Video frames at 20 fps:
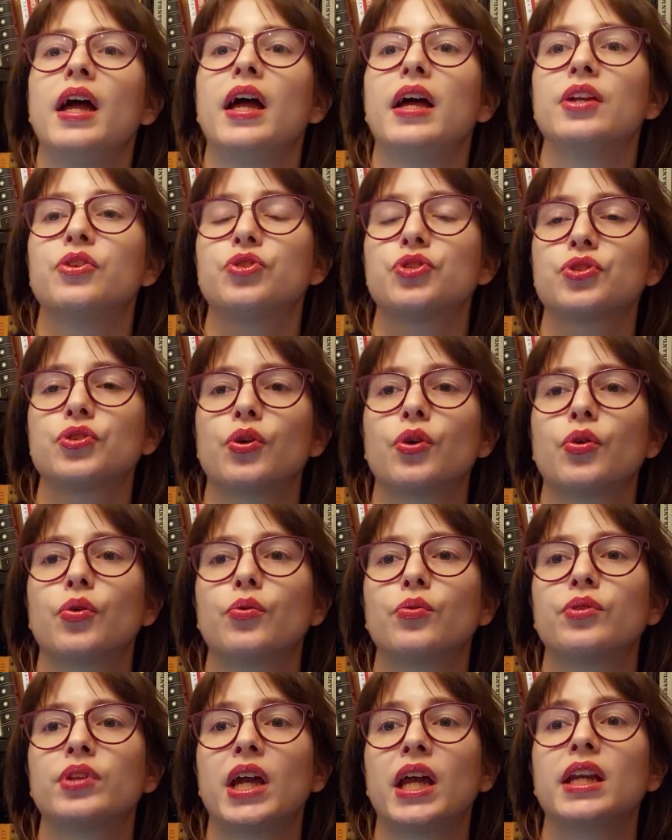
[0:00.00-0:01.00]
And
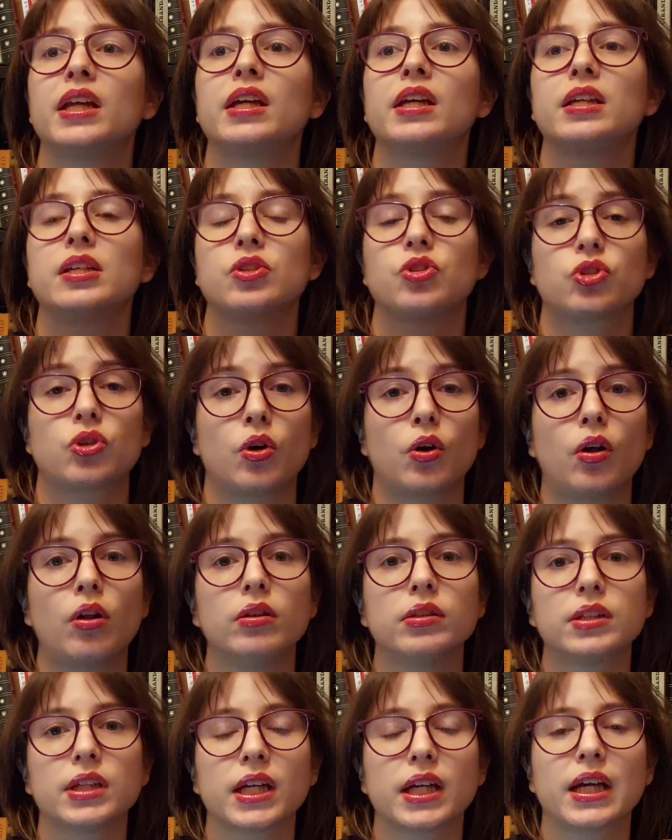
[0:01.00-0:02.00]
so then he's
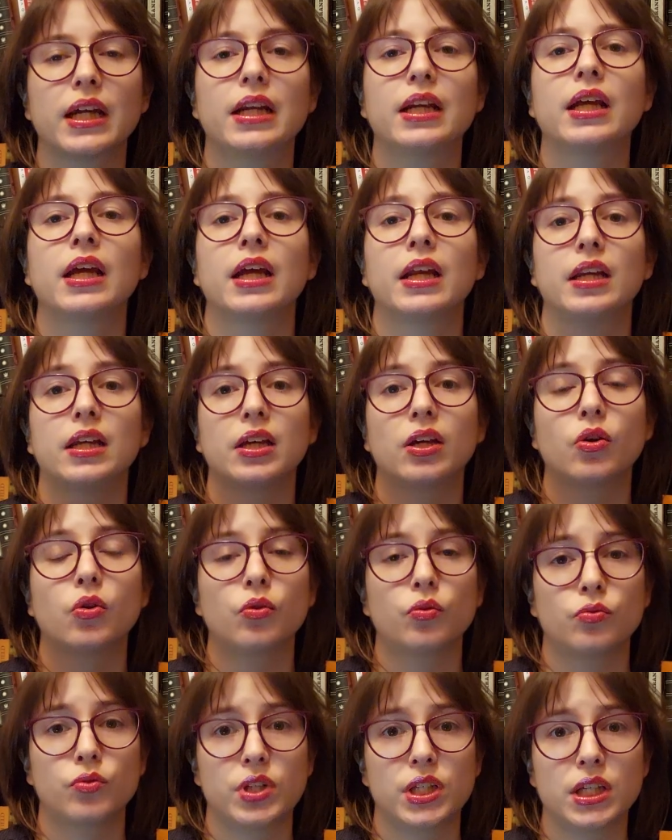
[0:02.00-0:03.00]
called again and he
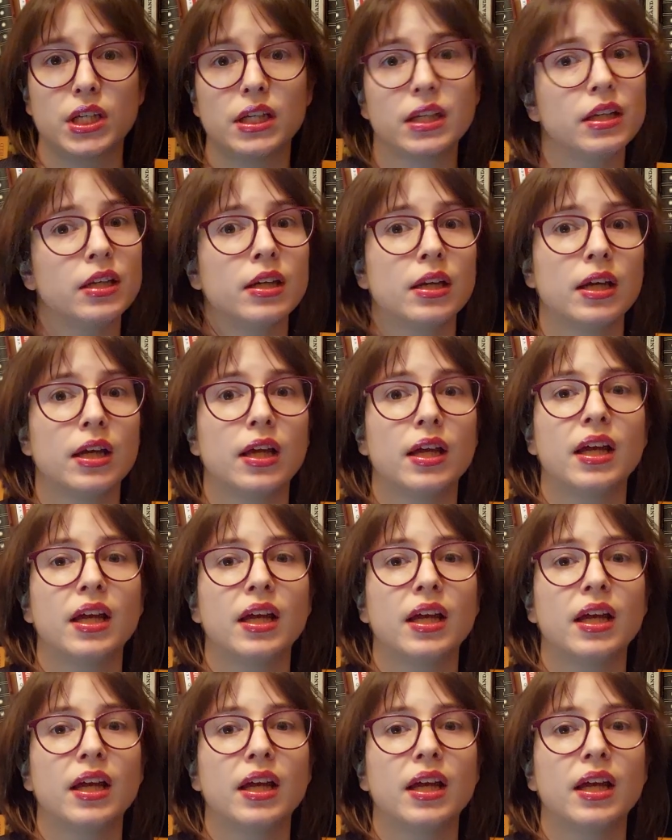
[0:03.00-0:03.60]
goes in